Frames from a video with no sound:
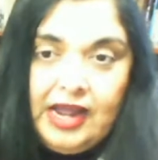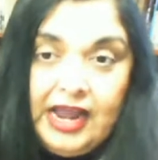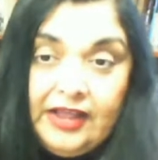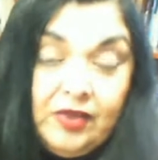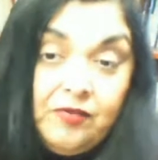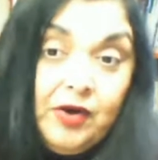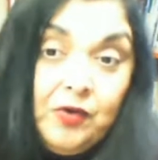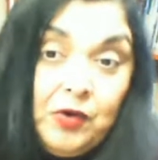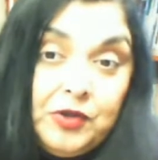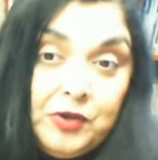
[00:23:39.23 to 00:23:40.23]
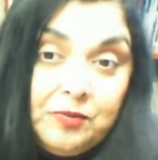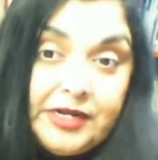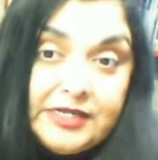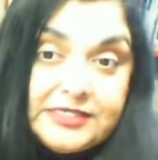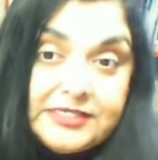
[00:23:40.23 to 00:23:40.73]
I think we are all
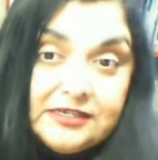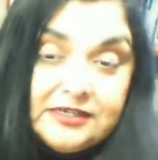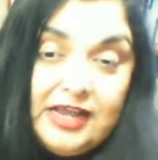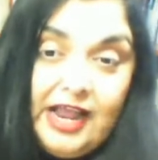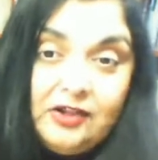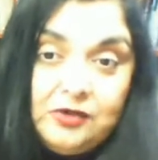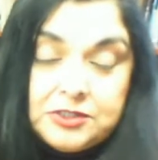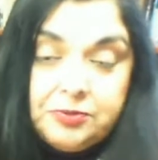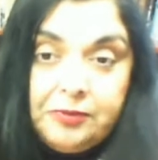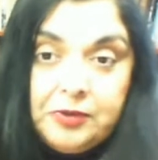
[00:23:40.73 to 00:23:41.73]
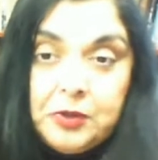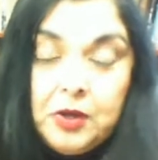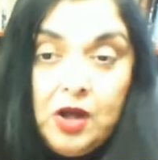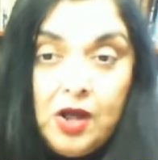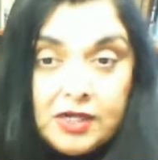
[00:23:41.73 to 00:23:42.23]
humanists. And those people who
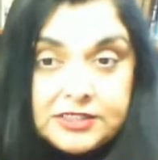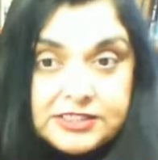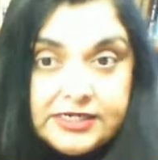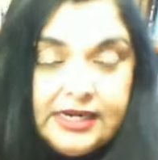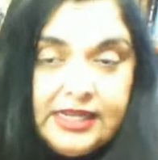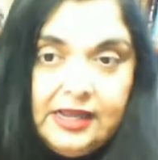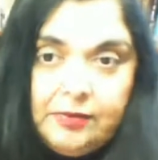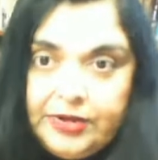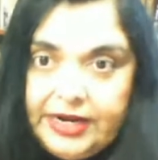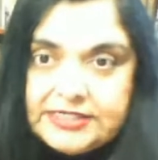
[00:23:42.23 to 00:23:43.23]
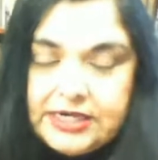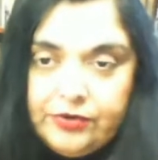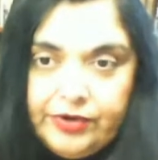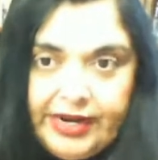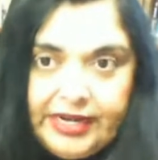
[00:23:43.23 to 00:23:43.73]
constantly keep raising
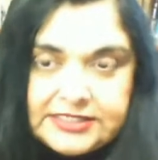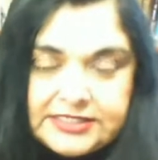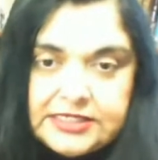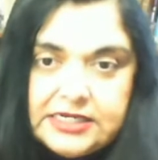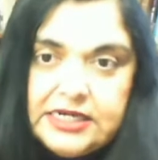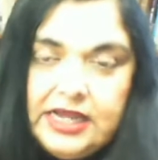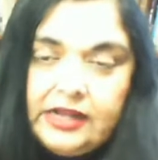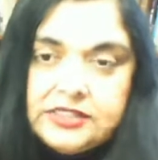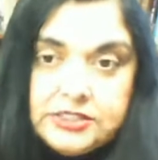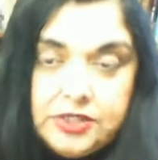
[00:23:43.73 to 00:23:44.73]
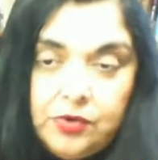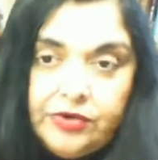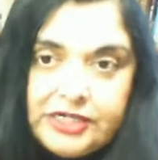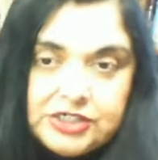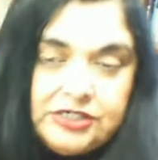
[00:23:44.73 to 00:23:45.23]
race and sow
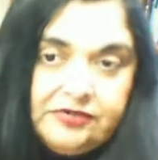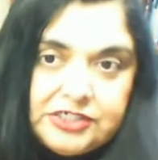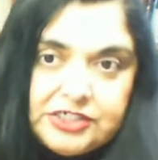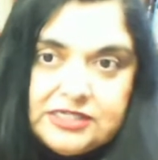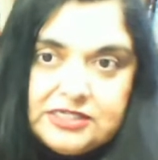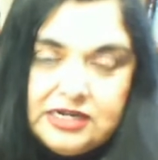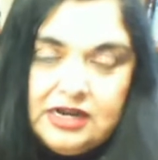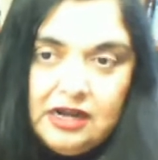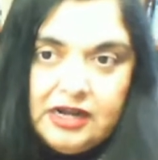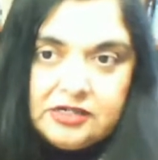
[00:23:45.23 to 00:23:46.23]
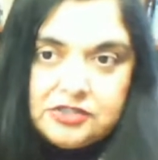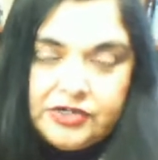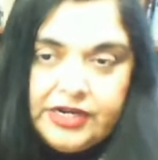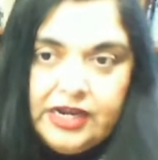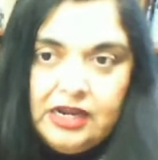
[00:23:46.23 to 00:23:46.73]
racial divisions in our
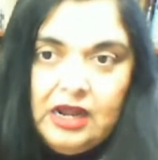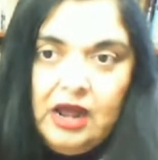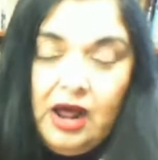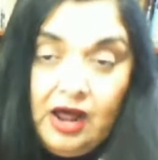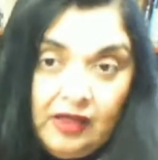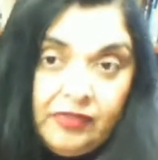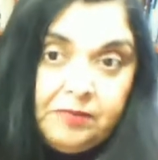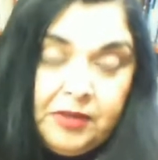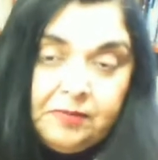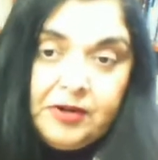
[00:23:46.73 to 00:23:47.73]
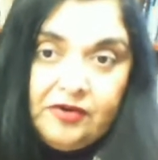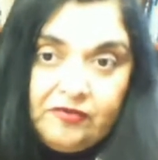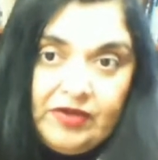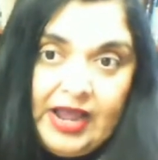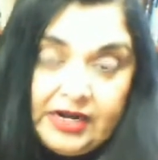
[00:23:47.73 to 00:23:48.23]
country are the people, in
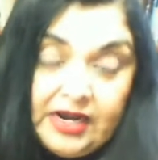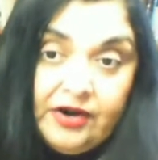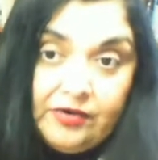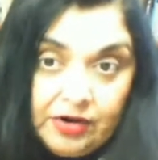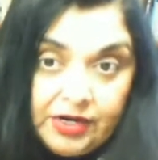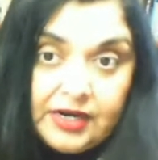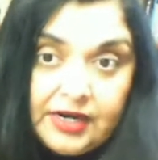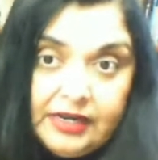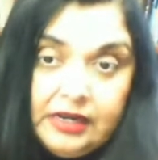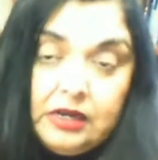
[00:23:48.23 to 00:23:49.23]
fact, ironically,